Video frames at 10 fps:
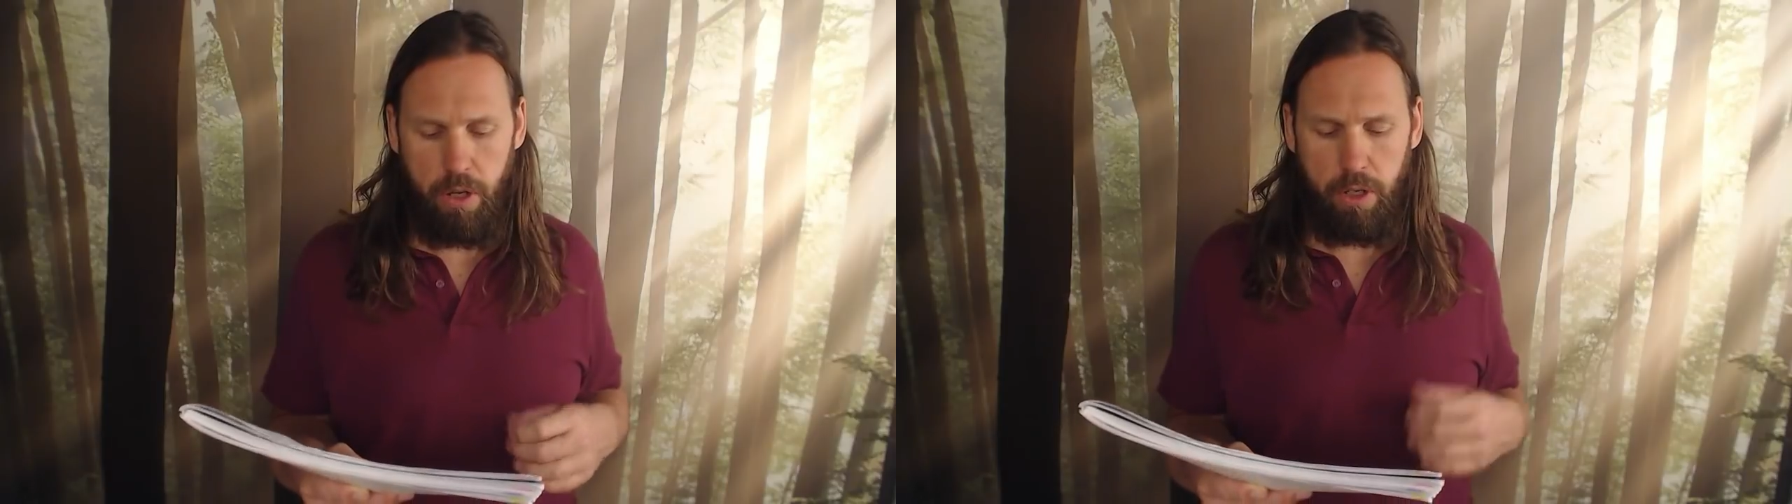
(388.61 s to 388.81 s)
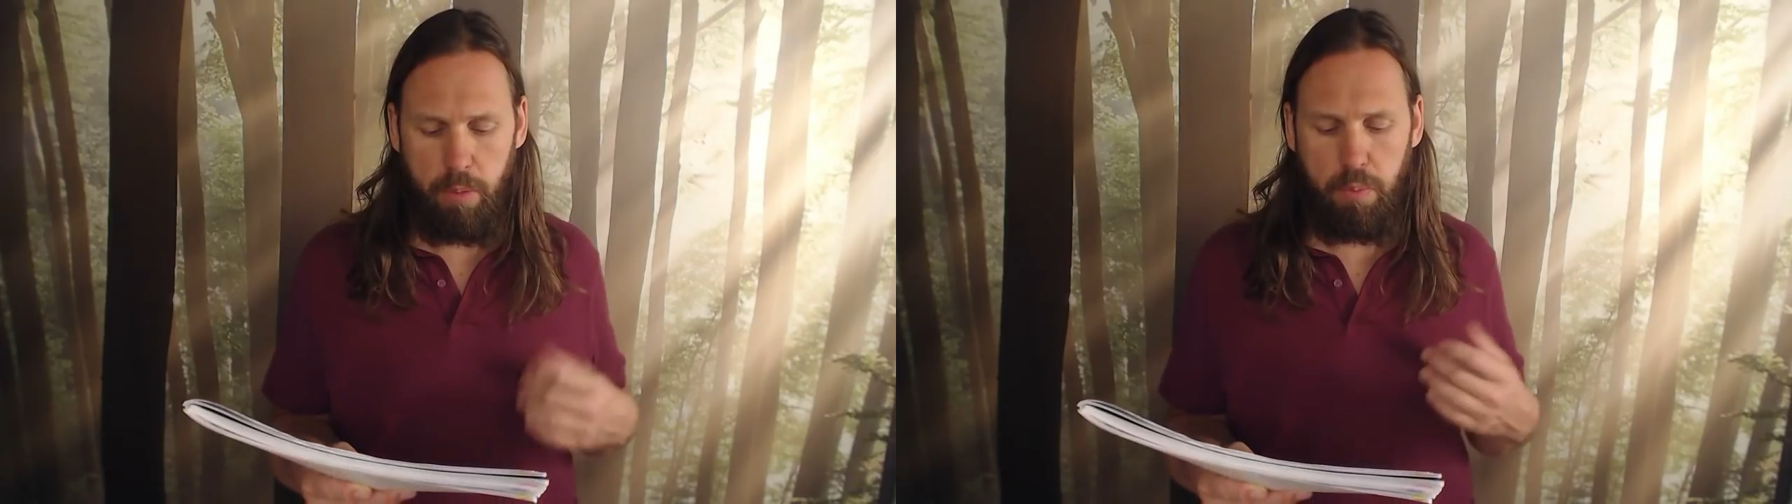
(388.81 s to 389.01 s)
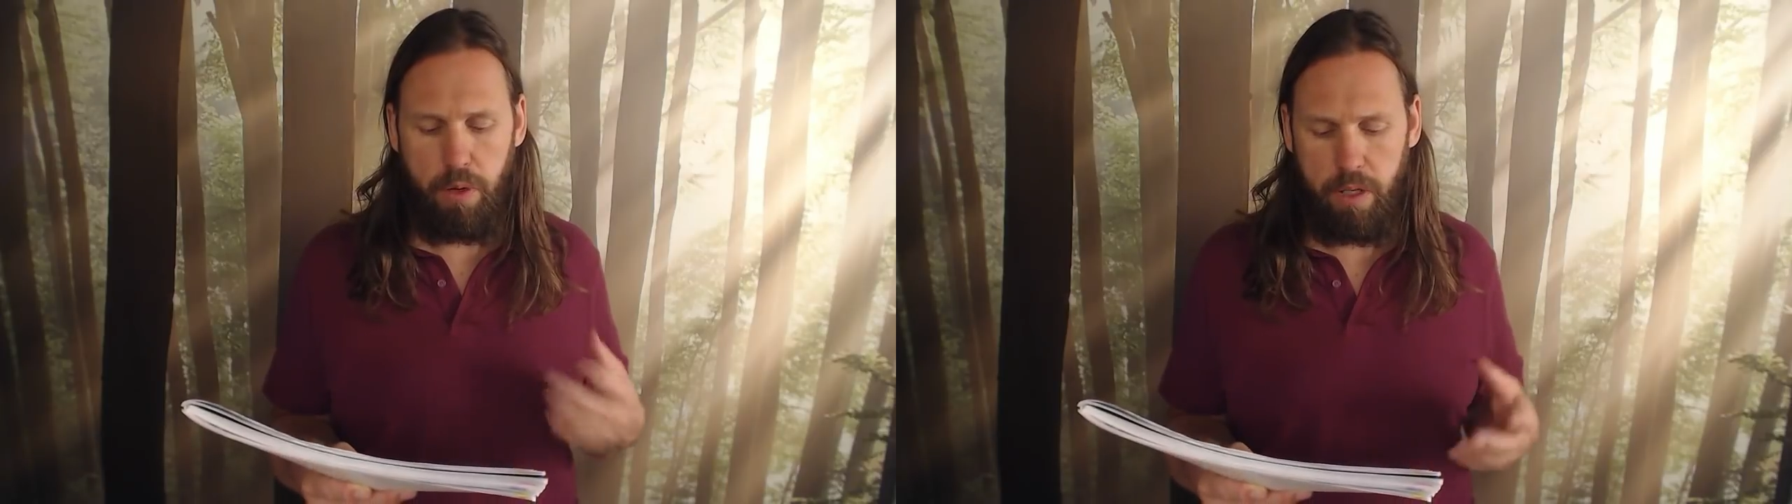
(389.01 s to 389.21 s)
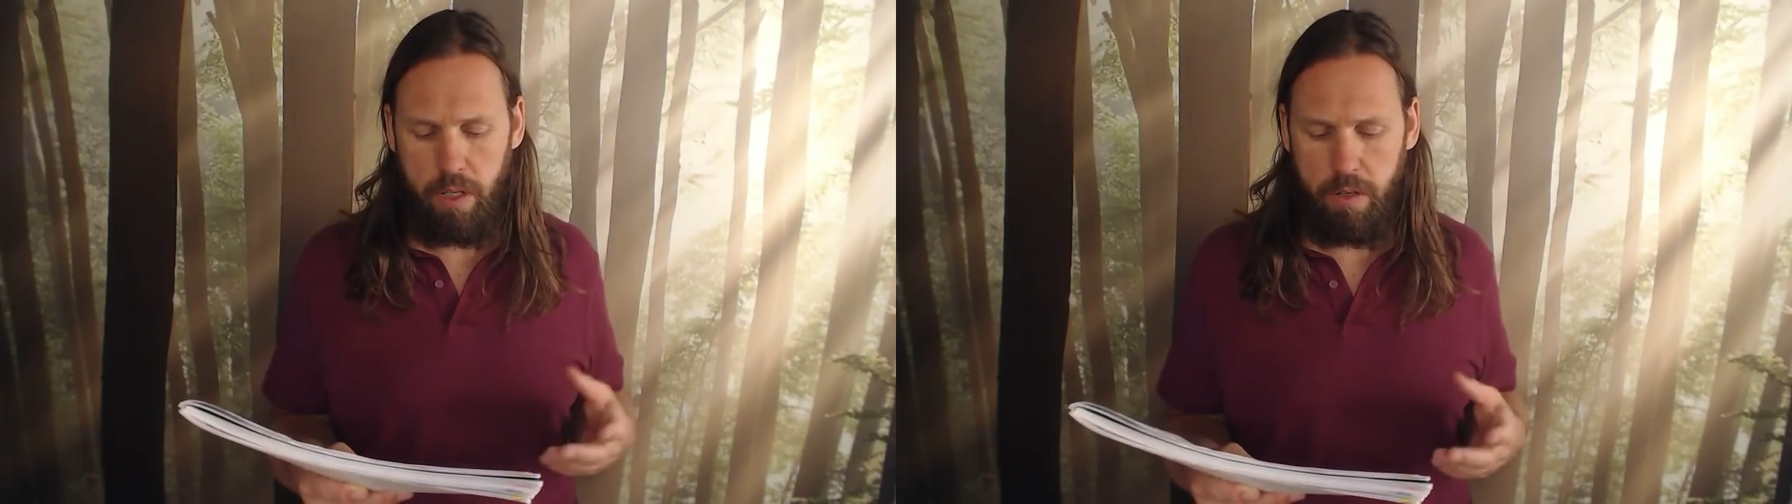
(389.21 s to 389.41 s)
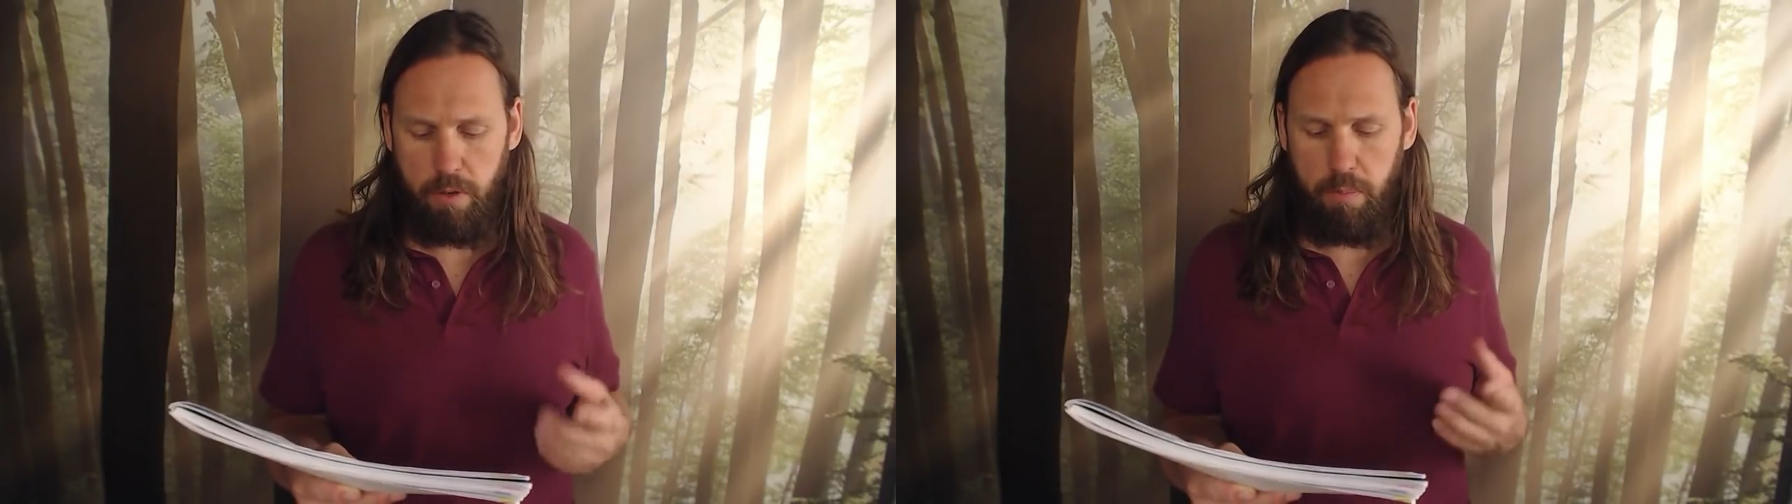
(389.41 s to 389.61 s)
the
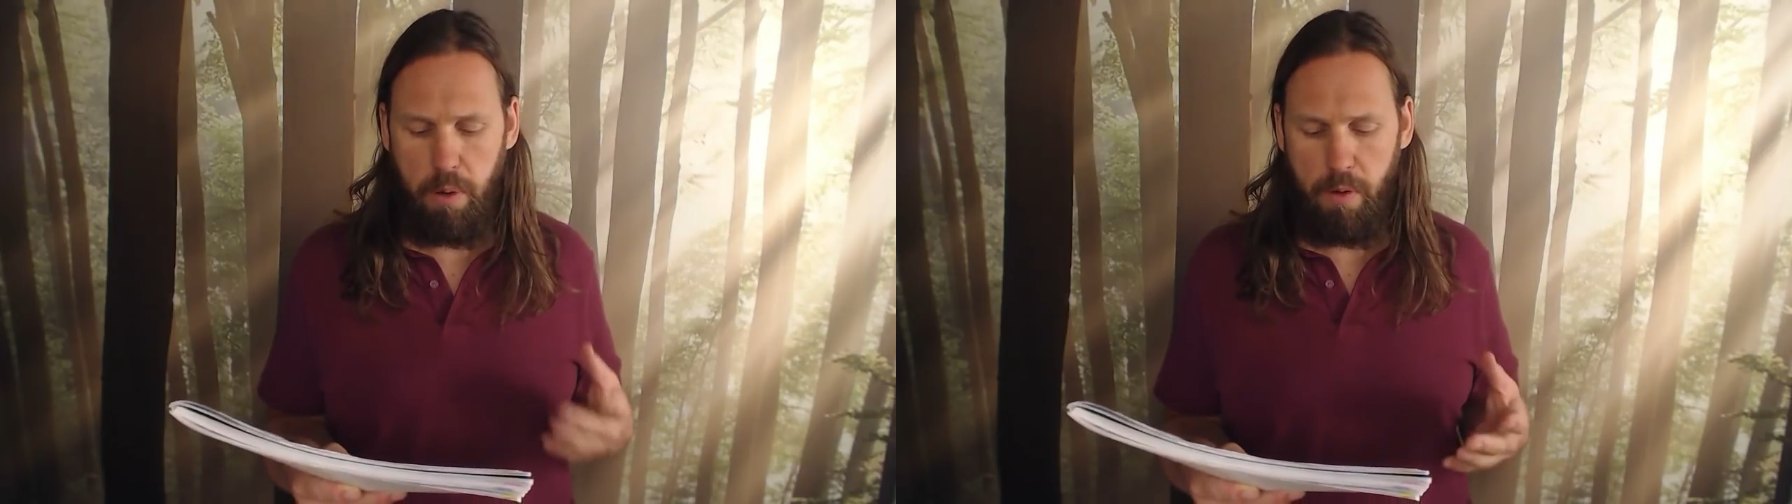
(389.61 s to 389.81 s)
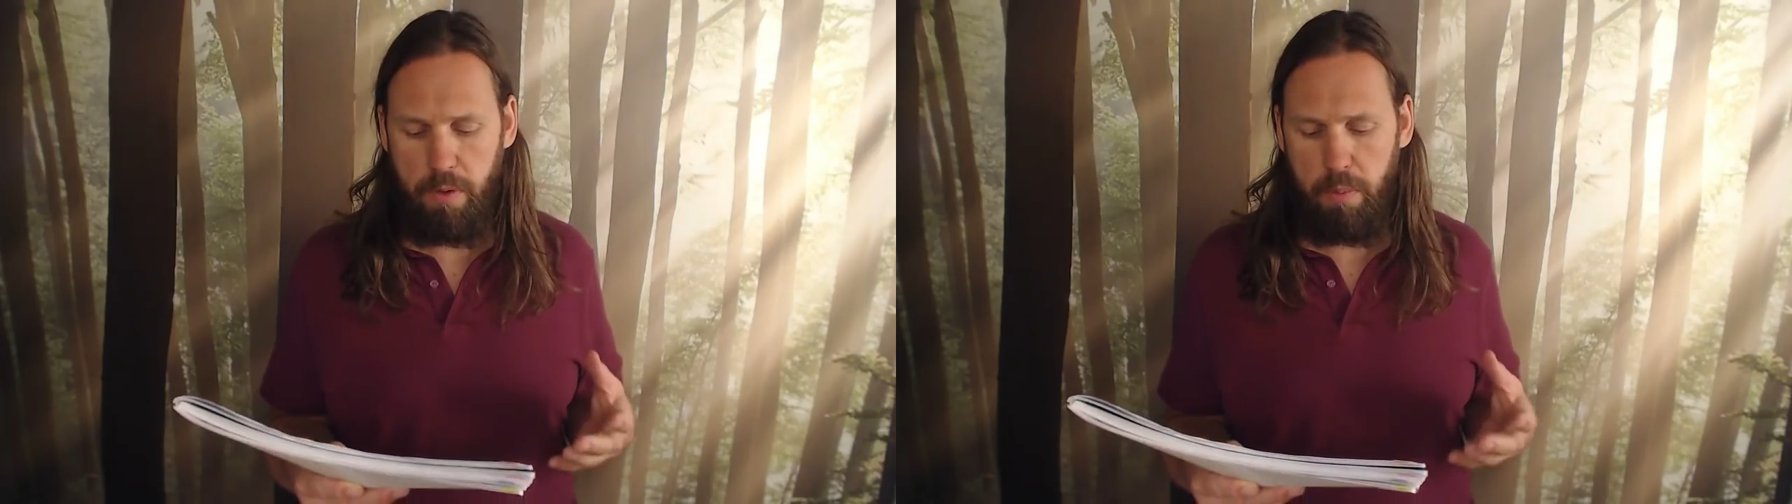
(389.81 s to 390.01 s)
product of both